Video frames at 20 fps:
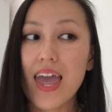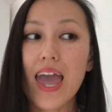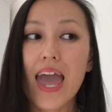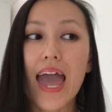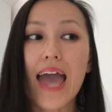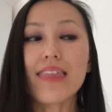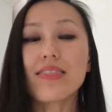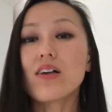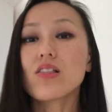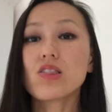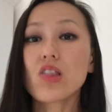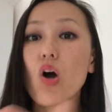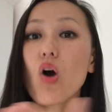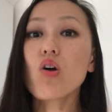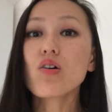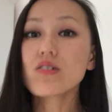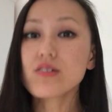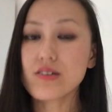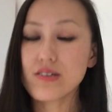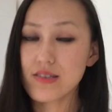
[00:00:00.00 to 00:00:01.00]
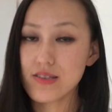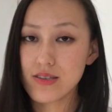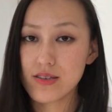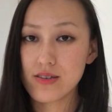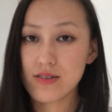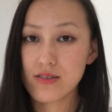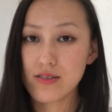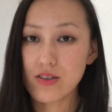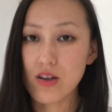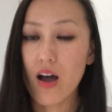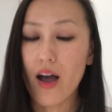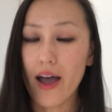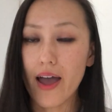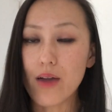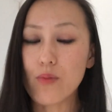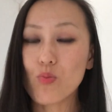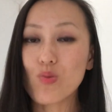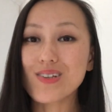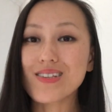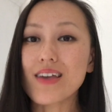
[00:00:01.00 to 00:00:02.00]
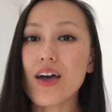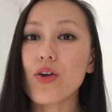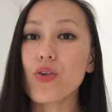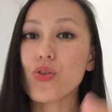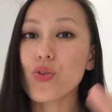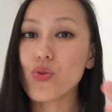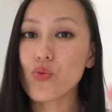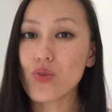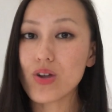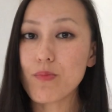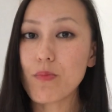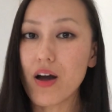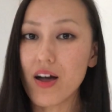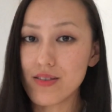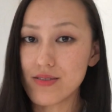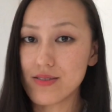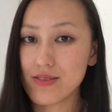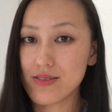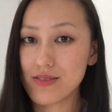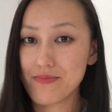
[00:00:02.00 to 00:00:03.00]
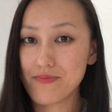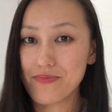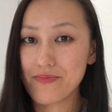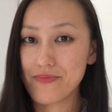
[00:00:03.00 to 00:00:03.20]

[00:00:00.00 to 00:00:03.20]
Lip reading: And the longest time was 3 months.